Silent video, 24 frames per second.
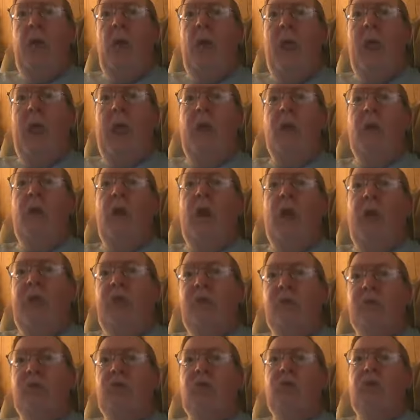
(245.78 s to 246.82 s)
you had a
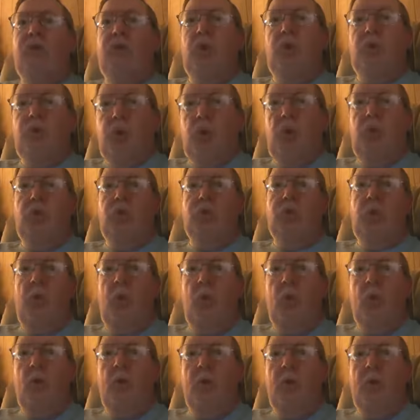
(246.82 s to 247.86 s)
license to do
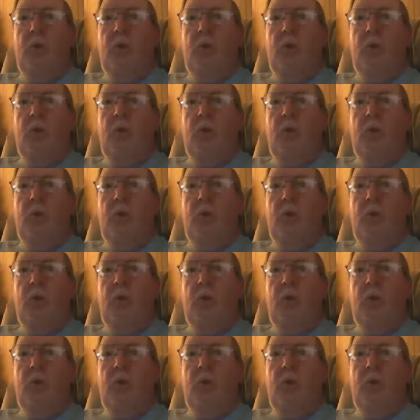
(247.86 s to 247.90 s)
so.